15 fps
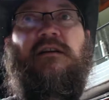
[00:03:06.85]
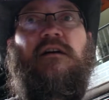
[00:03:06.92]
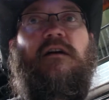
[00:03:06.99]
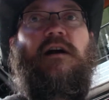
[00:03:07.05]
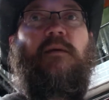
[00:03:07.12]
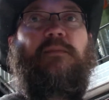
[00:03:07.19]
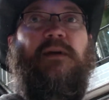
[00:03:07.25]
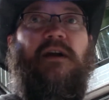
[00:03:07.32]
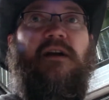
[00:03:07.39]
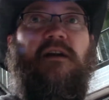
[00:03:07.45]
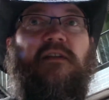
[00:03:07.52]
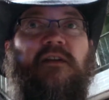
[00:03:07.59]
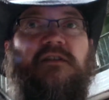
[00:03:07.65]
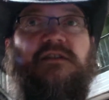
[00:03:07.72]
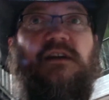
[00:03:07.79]
are up there.
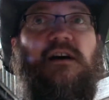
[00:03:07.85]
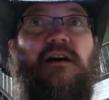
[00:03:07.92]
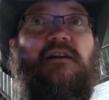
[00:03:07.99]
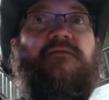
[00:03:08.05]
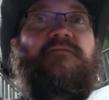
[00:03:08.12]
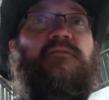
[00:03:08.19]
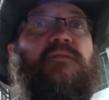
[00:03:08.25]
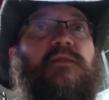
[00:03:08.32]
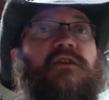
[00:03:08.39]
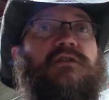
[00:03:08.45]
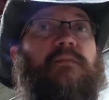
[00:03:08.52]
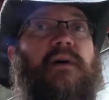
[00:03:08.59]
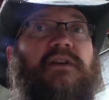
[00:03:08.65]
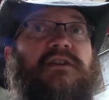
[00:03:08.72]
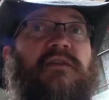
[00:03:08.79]
There's a
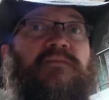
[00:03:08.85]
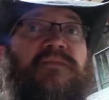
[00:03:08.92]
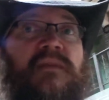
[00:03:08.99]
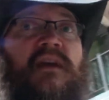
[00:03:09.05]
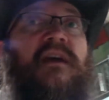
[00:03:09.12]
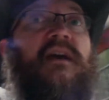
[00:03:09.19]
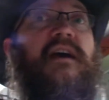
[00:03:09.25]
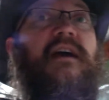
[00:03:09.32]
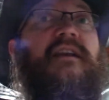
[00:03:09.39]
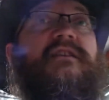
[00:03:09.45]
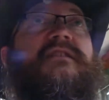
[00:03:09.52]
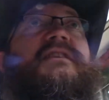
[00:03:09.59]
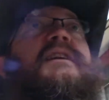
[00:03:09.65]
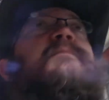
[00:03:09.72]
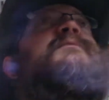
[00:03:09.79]
bunch, and it
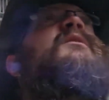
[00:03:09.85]
just keeps